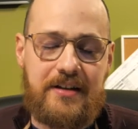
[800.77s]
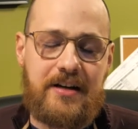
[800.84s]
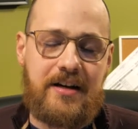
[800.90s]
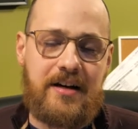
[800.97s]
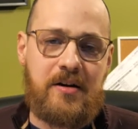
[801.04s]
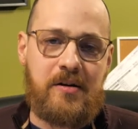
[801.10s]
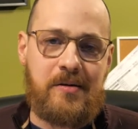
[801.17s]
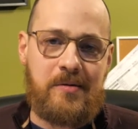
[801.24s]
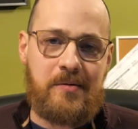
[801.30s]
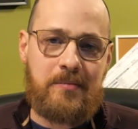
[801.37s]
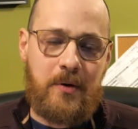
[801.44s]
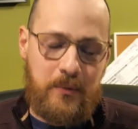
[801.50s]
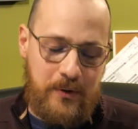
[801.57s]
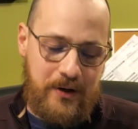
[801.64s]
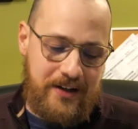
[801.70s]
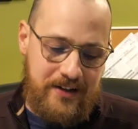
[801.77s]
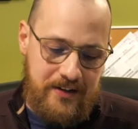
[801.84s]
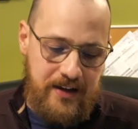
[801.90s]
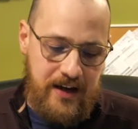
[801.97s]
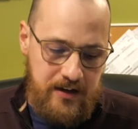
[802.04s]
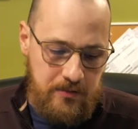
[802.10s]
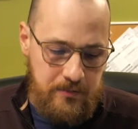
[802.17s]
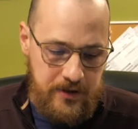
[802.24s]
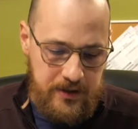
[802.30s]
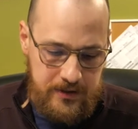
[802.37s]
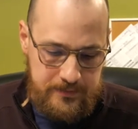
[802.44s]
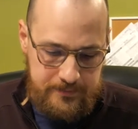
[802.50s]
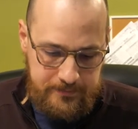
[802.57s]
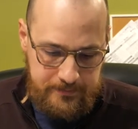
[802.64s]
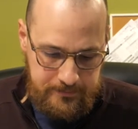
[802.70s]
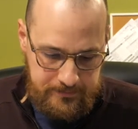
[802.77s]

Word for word: Uh, but we'll get to that in a minute.